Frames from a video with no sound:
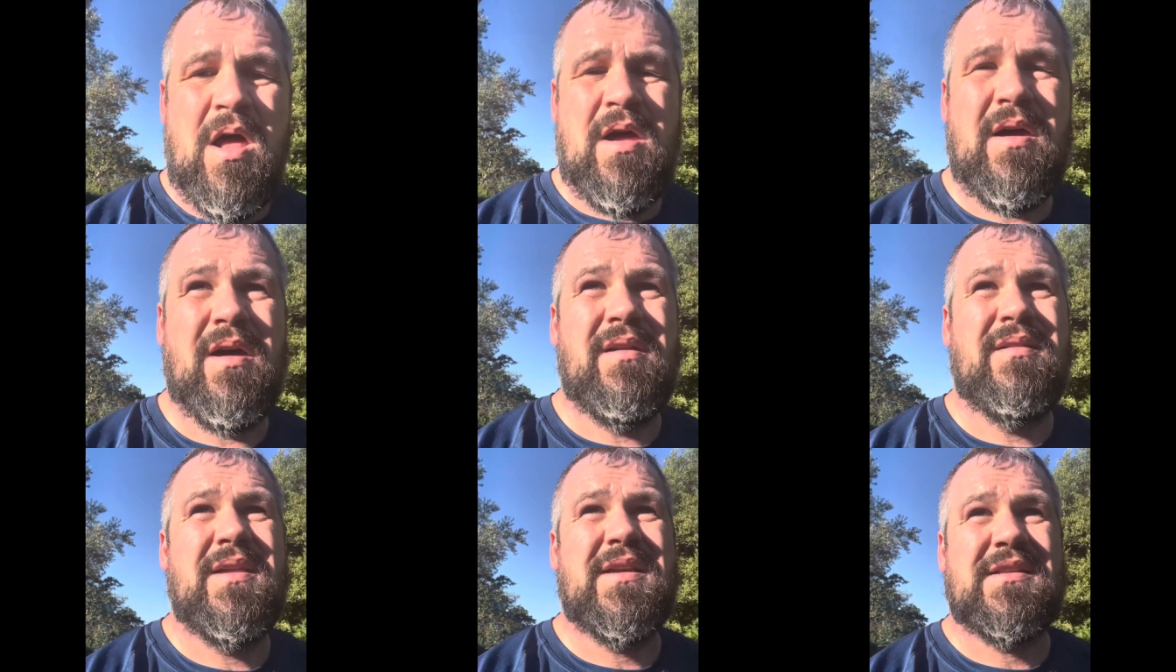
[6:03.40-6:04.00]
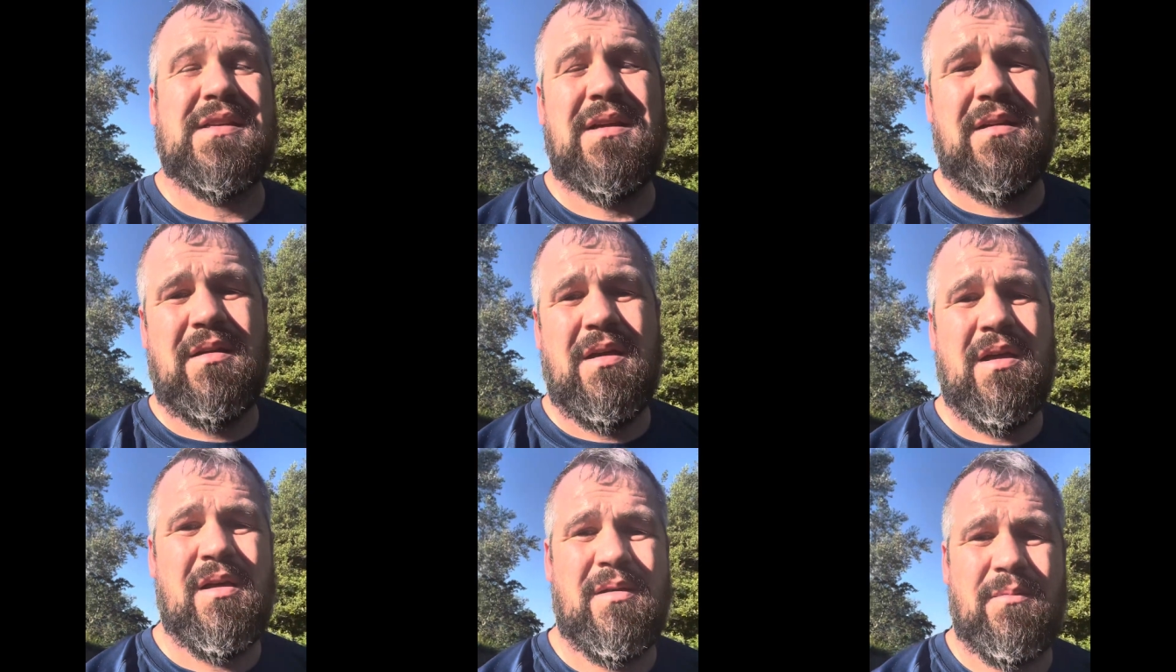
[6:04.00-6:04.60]
and that's it.
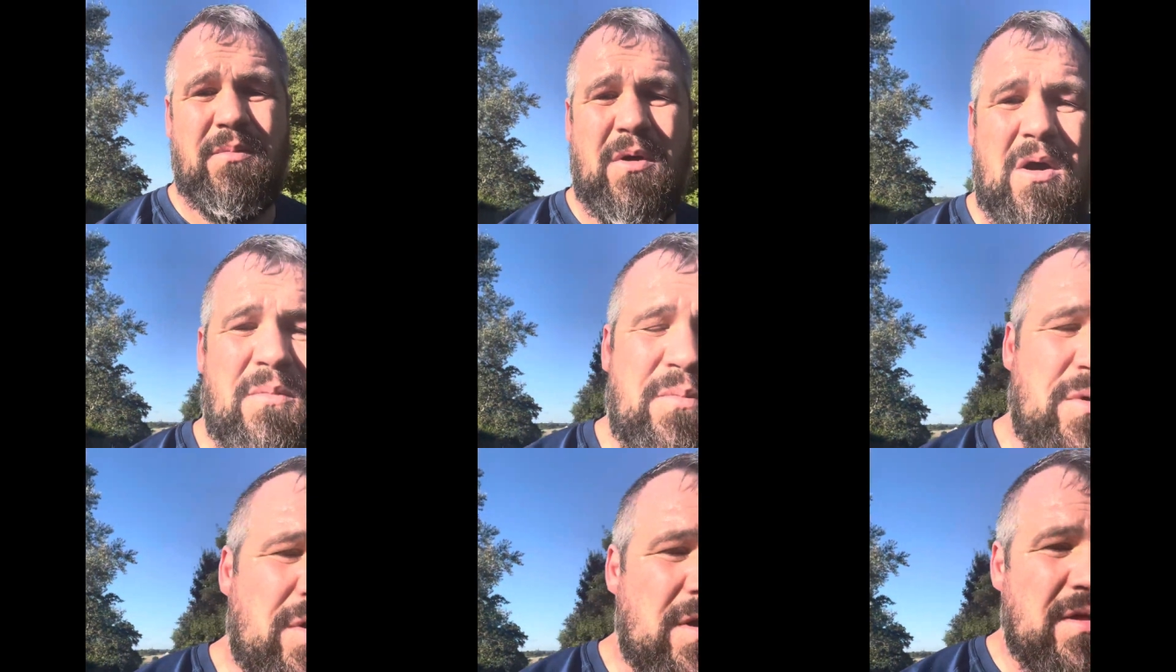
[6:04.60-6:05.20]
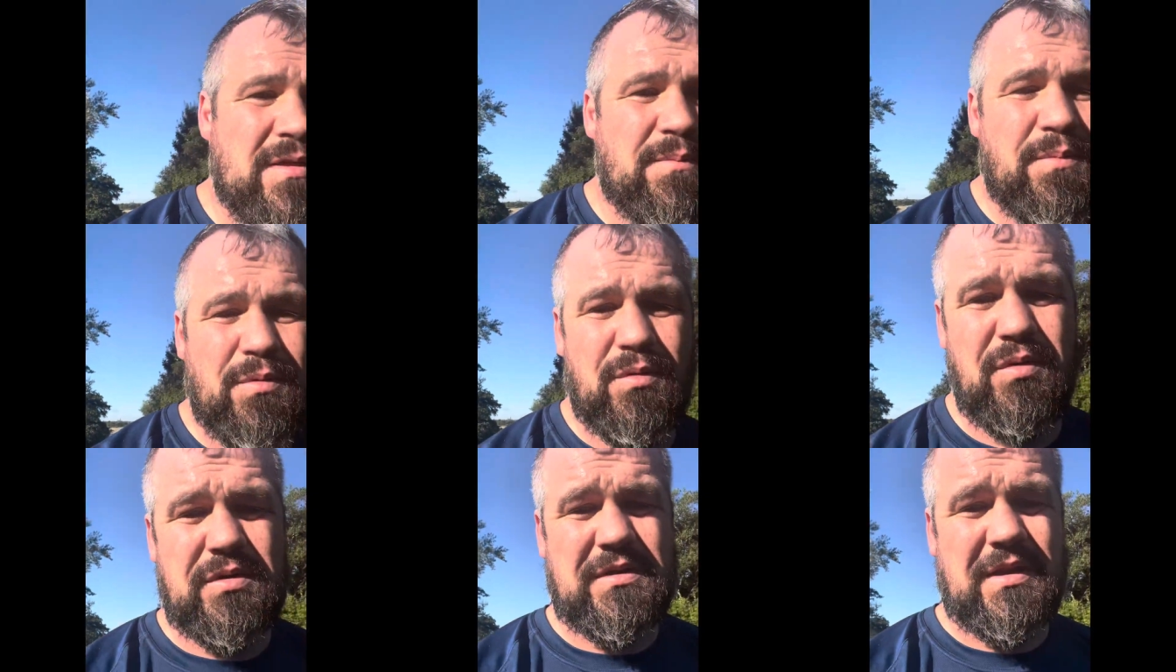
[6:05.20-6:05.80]
But I'll put it at the
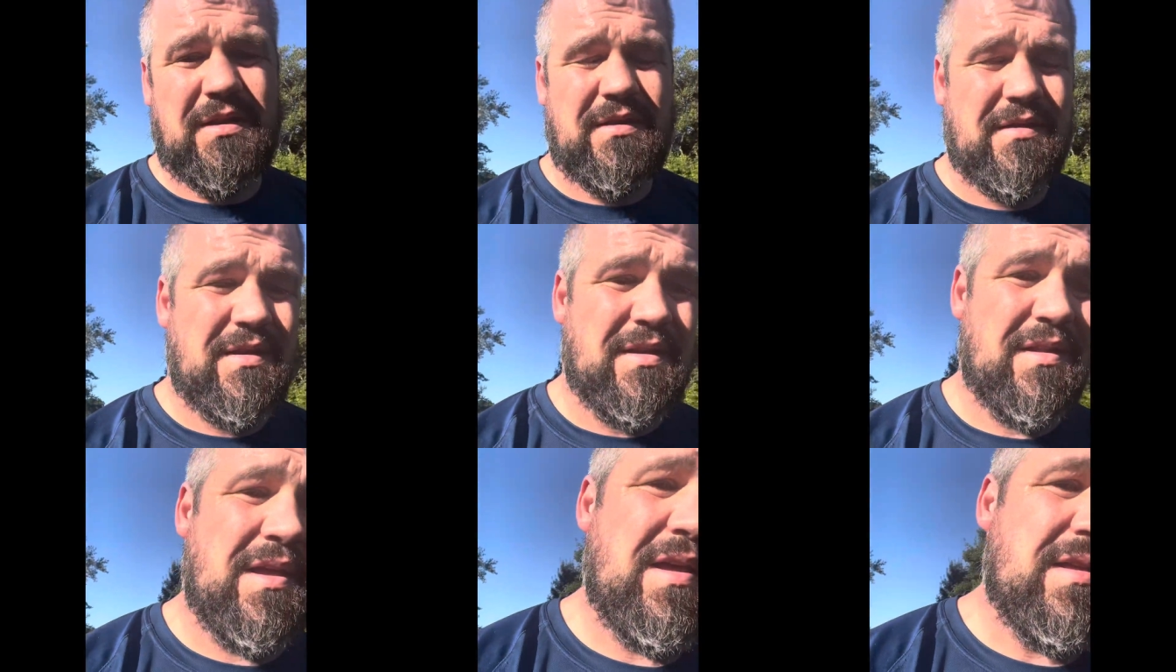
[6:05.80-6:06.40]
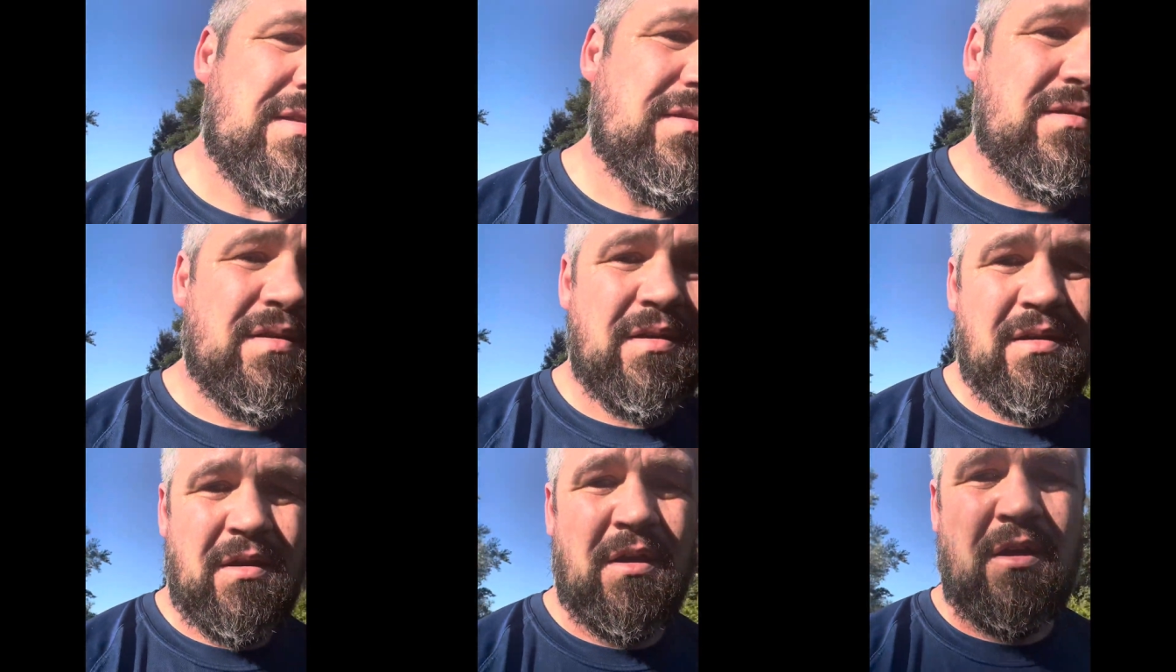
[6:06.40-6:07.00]
post and at the end
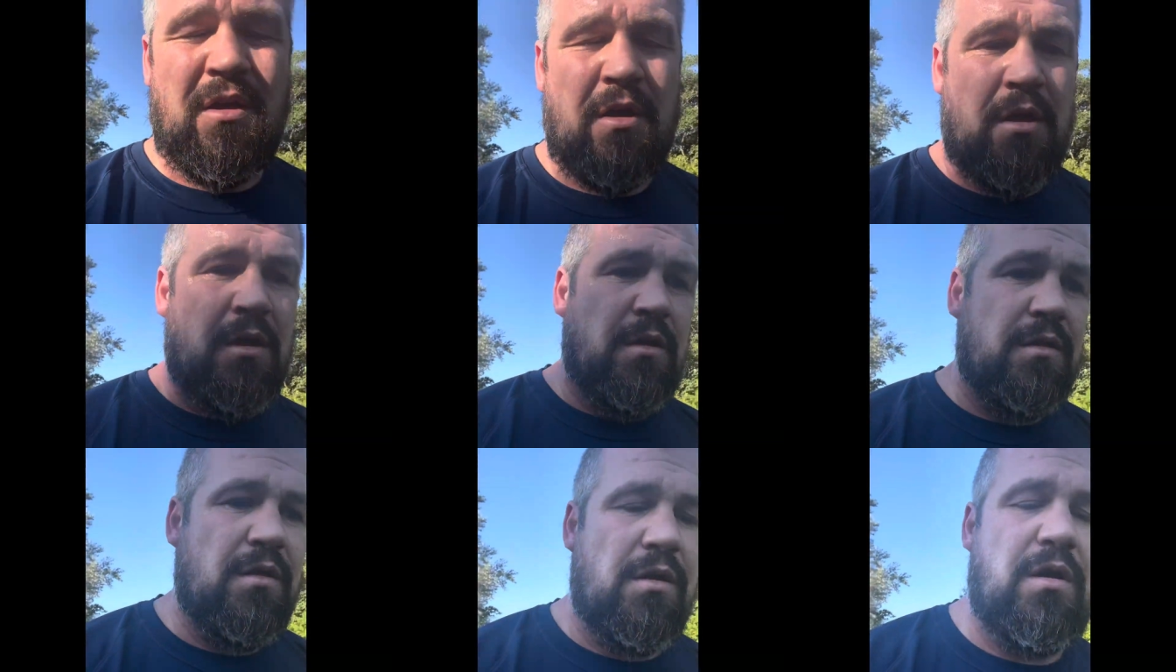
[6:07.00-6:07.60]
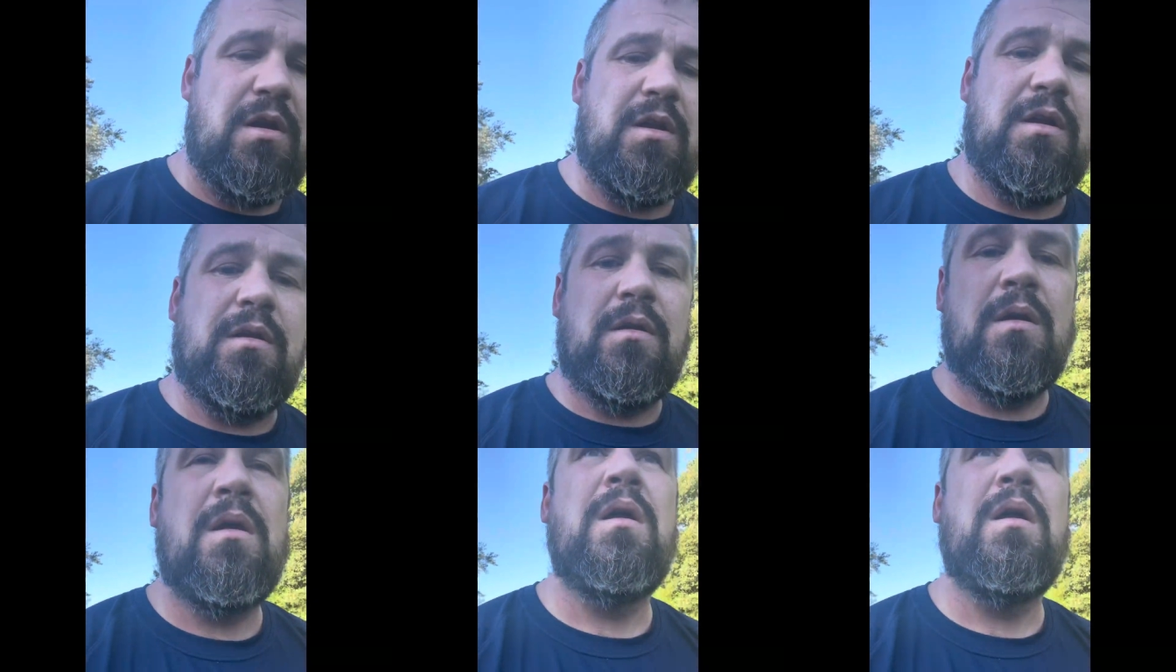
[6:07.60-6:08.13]
the running.